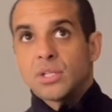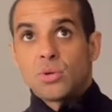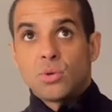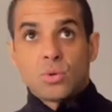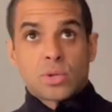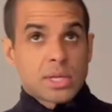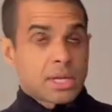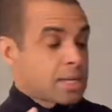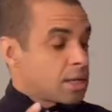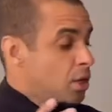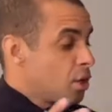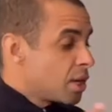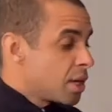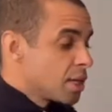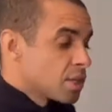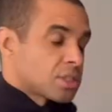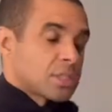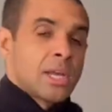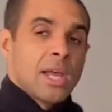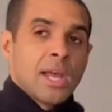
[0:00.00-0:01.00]
you, you can
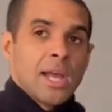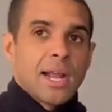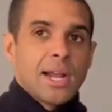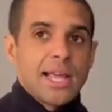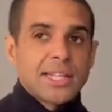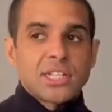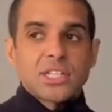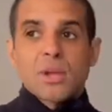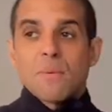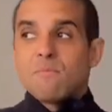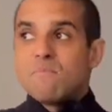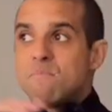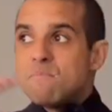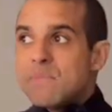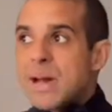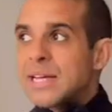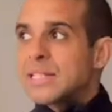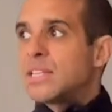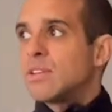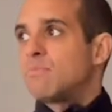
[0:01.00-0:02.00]
get, unless it's a
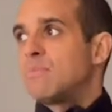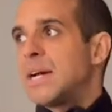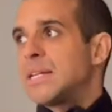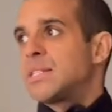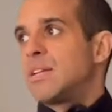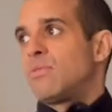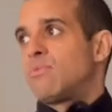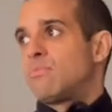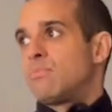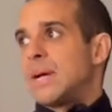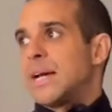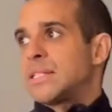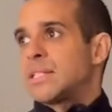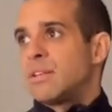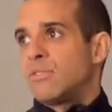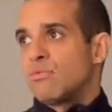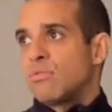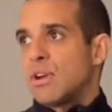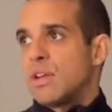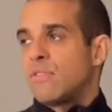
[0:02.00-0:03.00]
massive, massive,
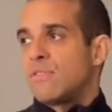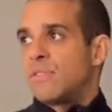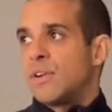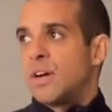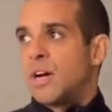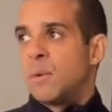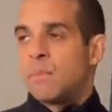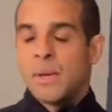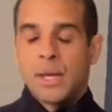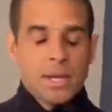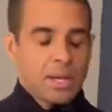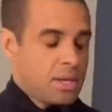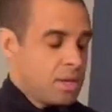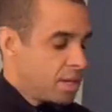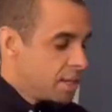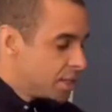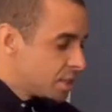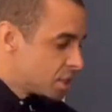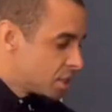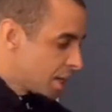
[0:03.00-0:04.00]
massive refurb, you
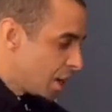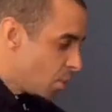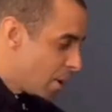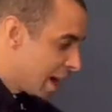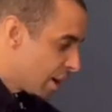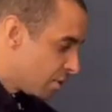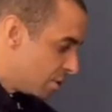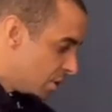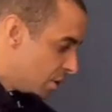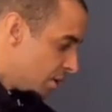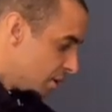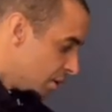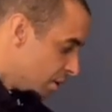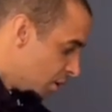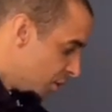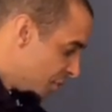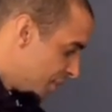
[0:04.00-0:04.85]
can get so accurate on, on